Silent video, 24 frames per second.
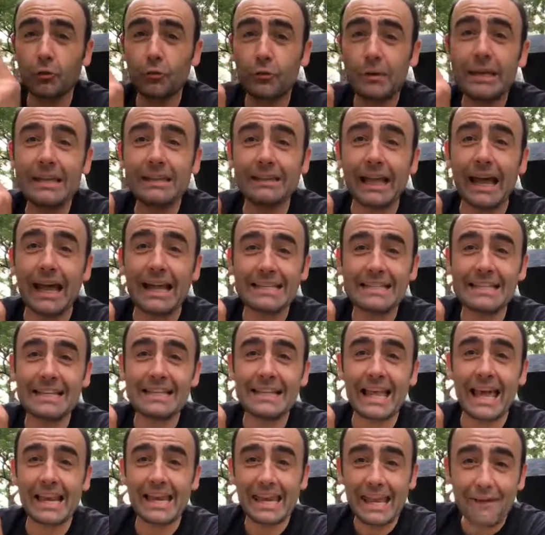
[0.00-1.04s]

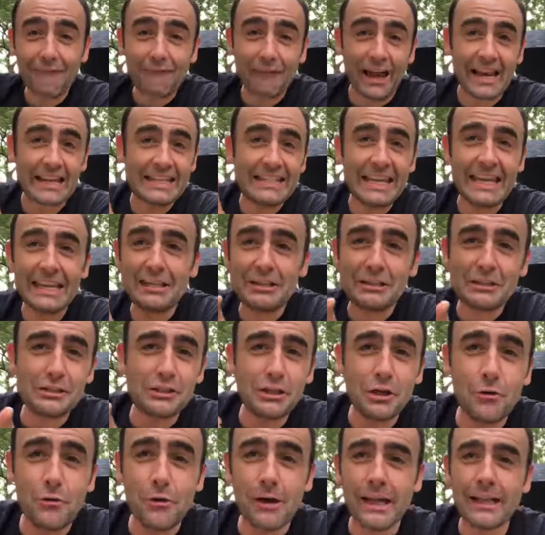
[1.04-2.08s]
realizing that if I didn't
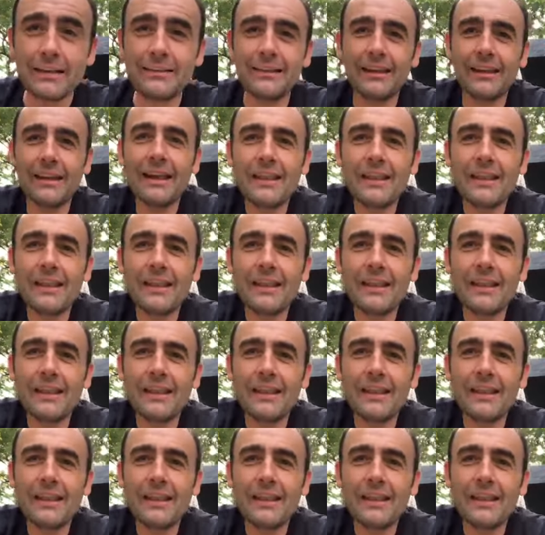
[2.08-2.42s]
do it,